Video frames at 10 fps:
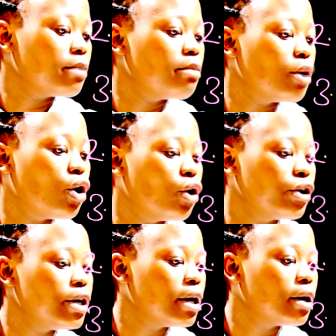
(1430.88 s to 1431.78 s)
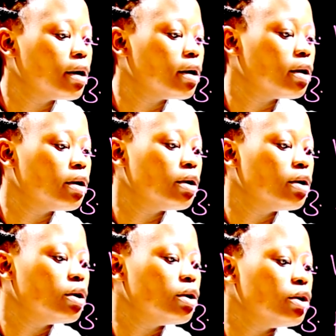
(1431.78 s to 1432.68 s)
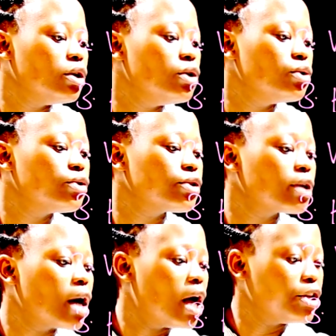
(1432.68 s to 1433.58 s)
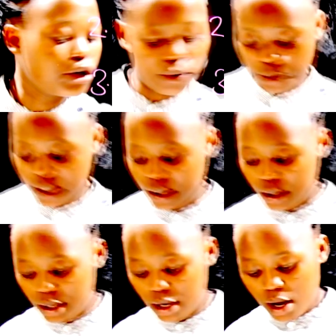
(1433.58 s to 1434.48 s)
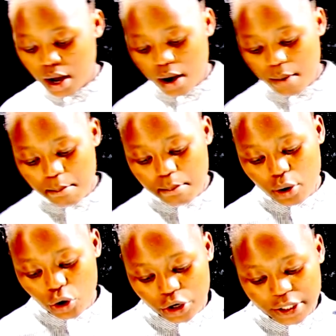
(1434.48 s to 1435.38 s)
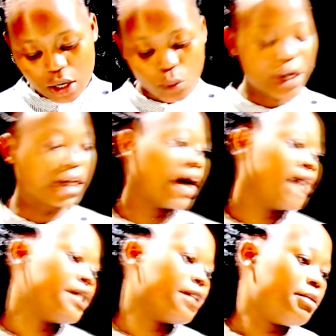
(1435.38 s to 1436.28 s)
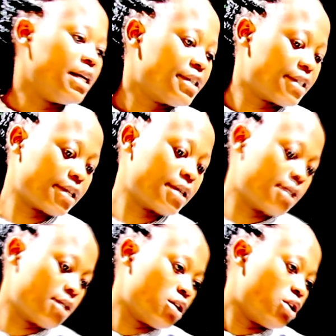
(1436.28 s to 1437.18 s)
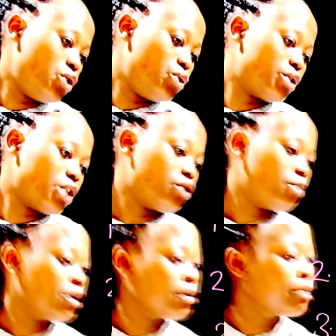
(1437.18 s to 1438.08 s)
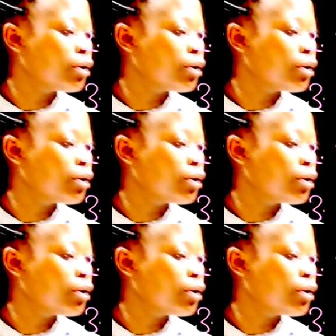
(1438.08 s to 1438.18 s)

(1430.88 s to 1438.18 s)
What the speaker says: board. Use a chopping board when cutting meat. Use a chopping